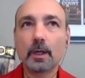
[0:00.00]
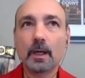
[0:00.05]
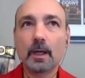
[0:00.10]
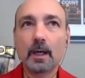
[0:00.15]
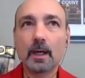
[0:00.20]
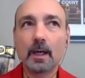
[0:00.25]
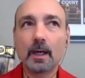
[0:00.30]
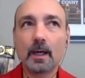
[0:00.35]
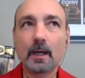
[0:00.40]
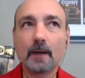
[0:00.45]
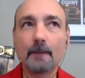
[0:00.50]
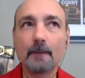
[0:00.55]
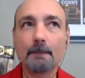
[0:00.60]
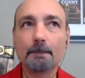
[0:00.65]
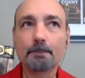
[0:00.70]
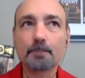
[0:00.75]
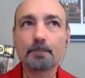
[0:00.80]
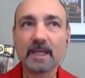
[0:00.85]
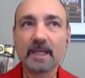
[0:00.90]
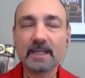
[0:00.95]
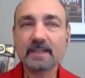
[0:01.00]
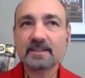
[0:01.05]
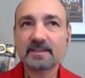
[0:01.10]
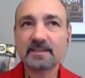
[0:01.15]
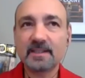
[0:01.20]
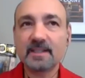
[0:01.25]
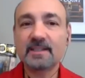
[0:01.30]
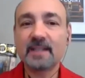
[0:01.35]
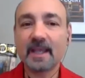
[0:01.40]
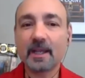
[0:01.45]

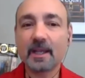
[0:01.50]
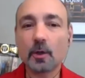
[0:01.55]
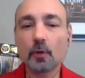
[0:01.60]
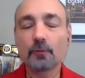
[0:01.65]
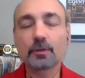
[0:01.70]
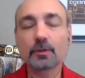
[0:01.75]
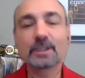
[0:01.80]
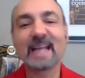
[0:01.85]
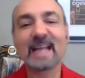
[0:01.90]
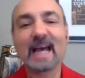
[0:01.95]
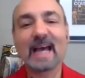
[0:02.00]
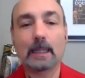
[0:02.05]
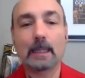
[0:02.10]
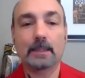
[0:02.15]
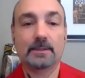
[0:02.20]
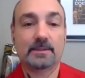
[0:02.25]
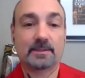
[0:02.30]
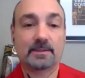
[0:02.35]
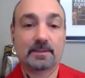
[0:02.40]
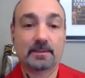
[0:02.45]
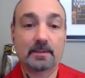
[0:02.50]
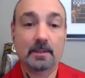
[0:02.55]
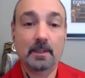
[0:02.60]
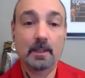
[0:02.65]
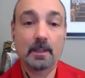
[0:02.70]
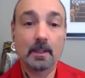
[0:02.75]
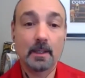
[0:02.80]
NXT Takeover Dallas,